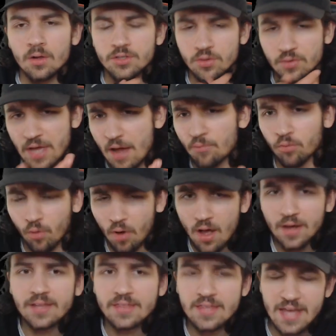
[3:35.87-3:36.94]
So yeah,
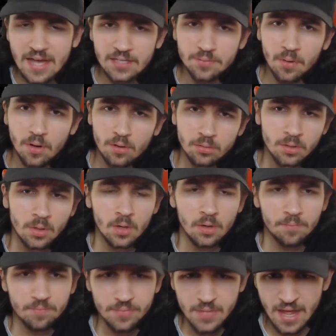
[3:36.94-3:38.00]
Rocket the Expo,
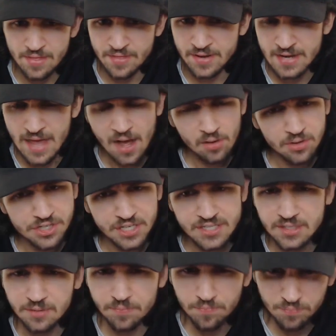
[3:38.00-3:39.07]
and then now
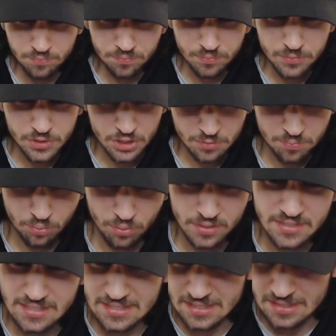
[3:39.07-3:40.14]
just
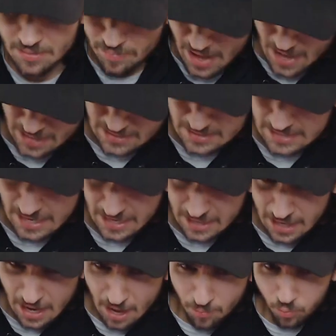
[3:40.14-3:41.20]
Princess at the back
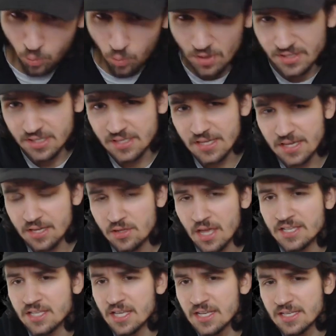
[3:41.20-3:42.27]
setting up.
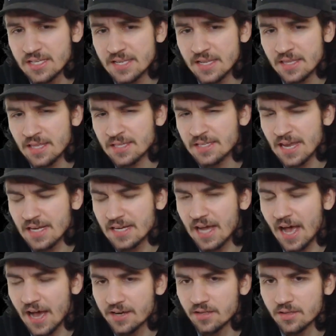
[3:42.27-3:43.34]
This deck
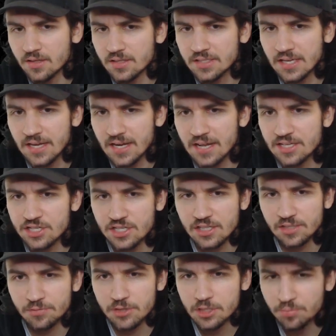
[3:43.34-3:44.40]
kind of looks like it has
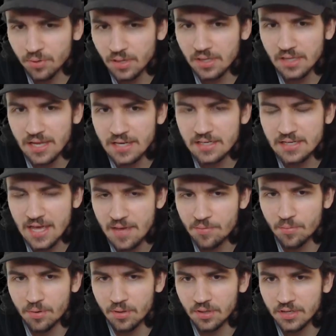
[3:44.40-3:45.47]
split lane
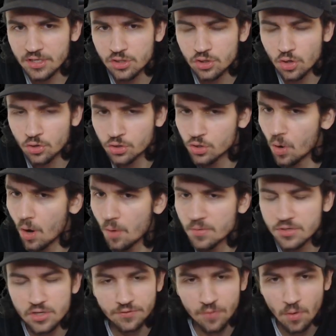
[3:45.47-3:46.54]
capabilities. Do you always
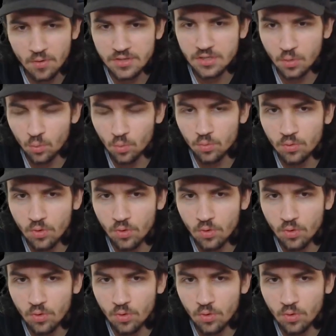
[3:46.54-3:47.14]
just focus on?